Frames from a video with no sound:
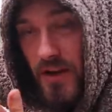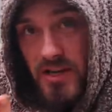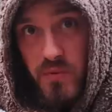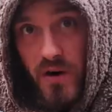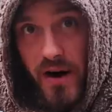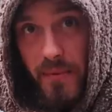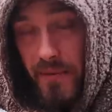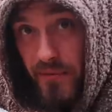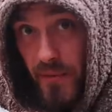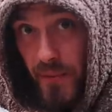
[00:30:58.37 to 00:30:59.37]
That's where I am
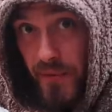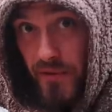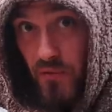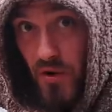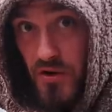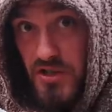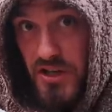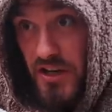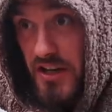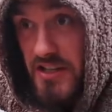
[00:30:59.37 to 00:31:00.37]
with the rods,
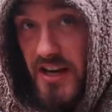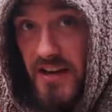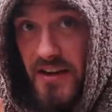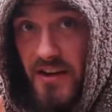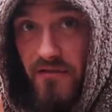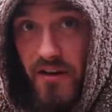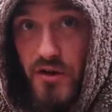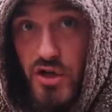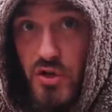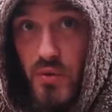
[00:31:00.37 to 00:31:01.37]
and like I said,
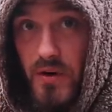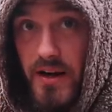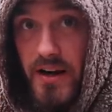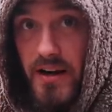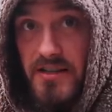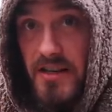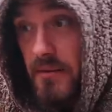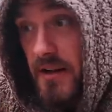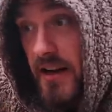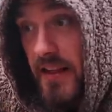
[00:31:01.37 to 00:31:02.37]
very shortly, like I said,
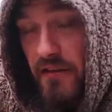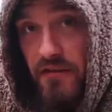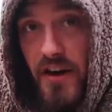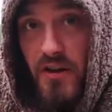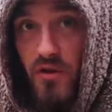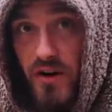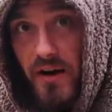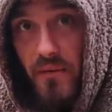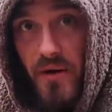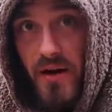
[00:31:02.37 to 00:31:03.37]
I'm going to get that third rod
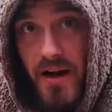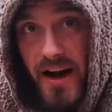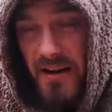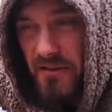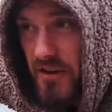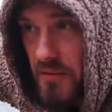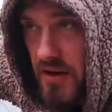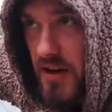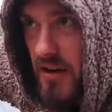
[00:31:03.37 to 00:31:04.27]
out, and I think I'm going to